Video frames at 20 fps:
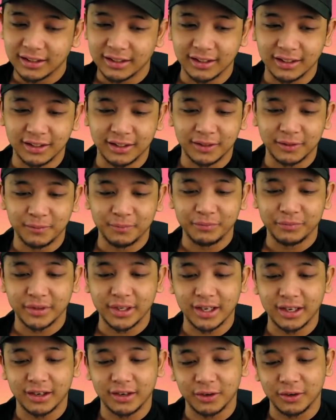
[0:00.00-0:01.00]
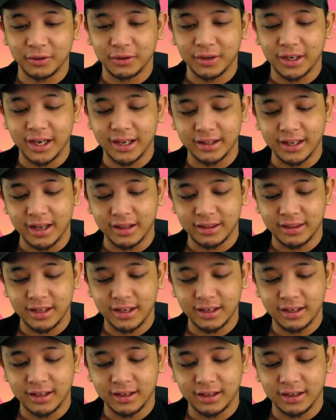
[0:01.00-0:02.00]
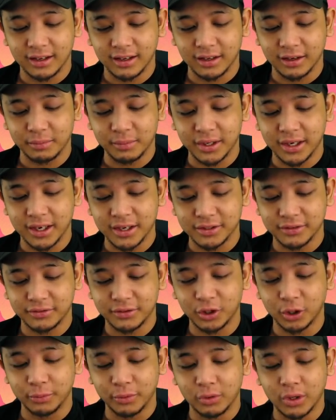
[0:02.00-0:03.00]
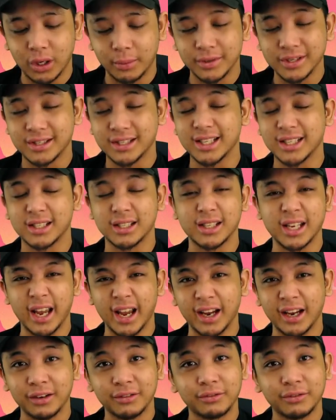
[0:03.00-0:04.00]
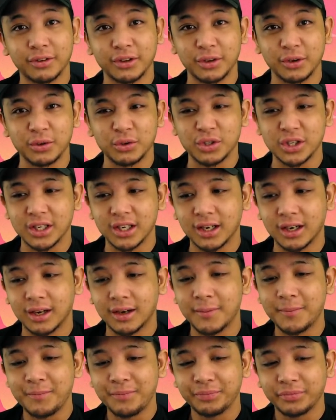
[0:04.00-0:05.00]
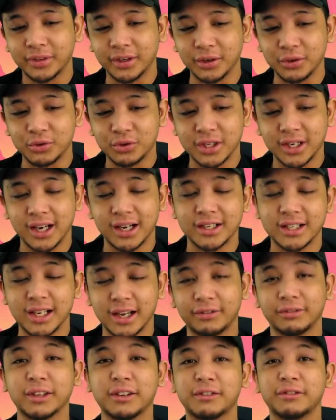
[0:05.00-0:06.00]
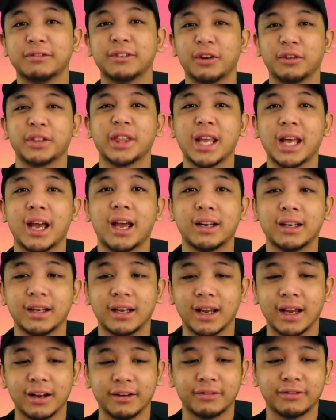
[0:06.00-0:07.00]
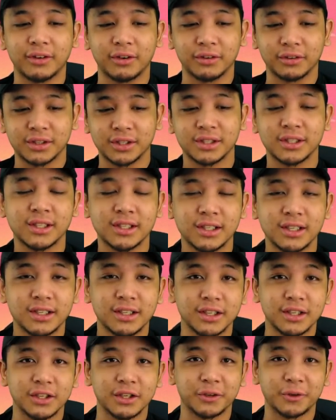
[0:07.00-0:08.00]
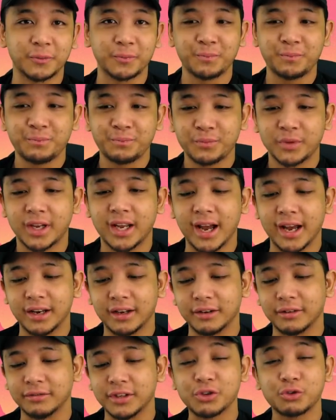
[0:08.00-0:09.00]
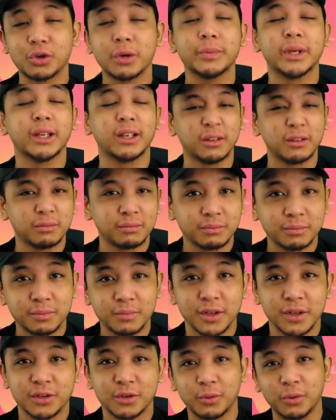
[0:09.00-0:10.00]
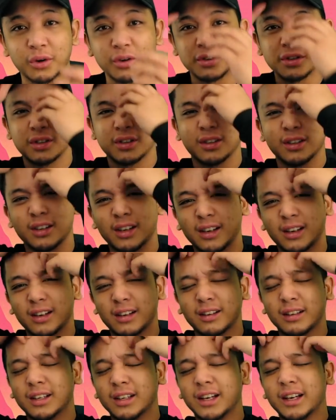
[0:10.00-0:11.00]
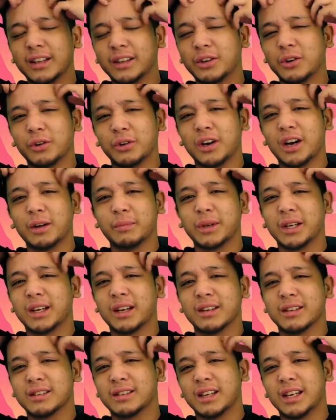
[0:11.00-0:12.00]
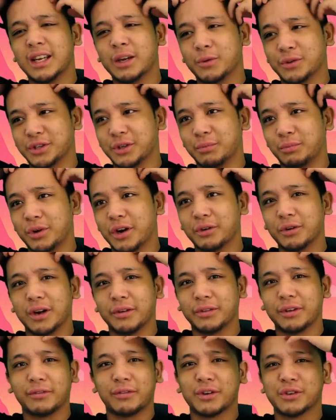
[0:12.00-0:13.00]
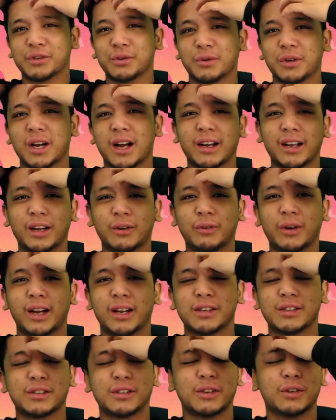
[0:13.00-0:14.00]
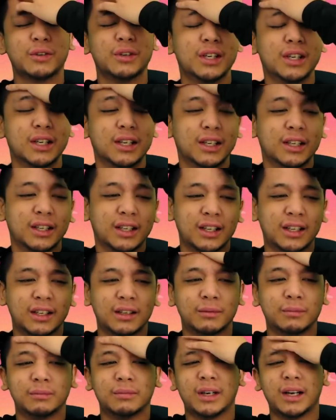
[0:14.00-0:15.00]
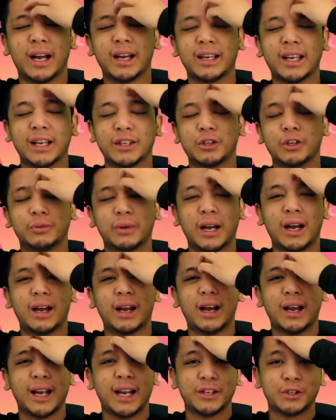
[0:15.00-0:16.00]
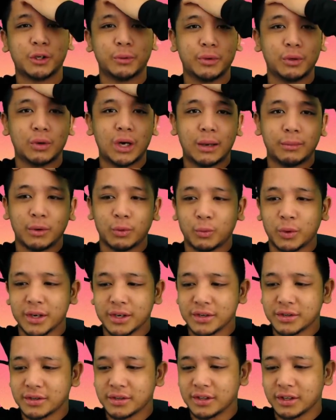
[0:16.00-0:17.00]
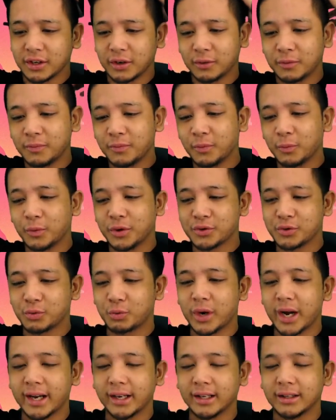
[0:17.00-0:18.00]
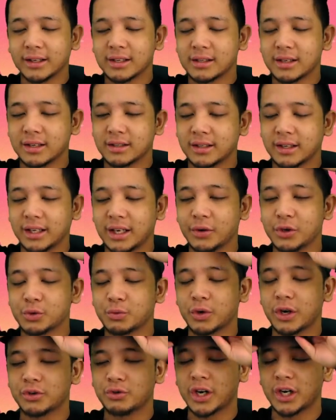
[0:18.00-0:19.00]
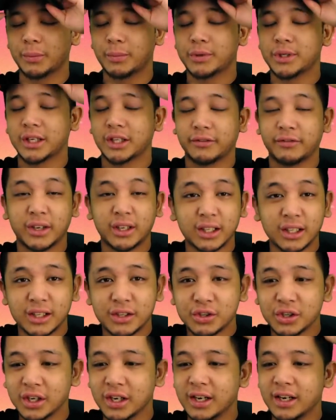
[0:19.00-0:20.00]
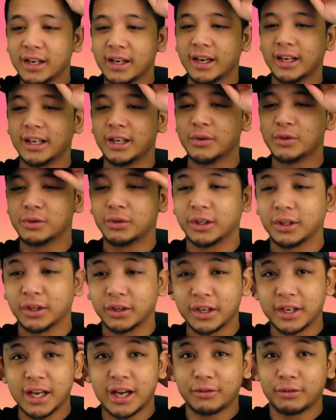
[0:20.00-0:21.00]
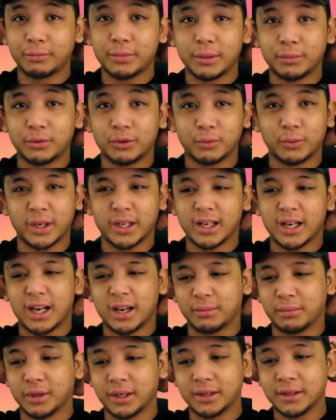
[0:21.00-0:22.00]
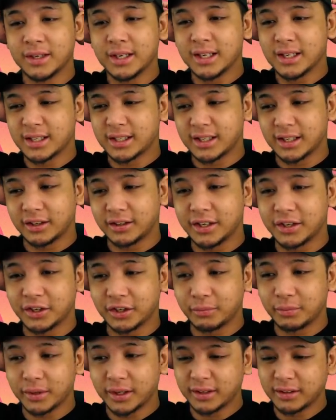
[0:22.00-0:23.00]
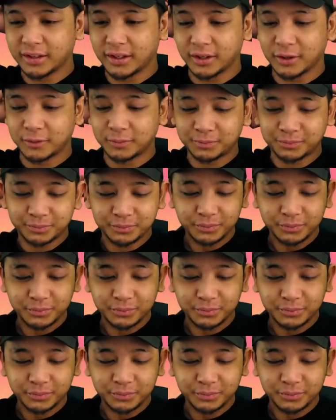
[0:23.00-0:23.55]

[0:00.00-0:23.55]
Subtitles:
I don't know. I think because of Tobirama's disdain for the Uchiha definitely felt that and felt, you know, kind of discriminated towards Konoha because he was the brother of the first Hokage, right? So I get Tobirama was, you know, was right in the sense that he was trying to protect the village and he was only looking out for people and whatnot, but still he could have been, you know,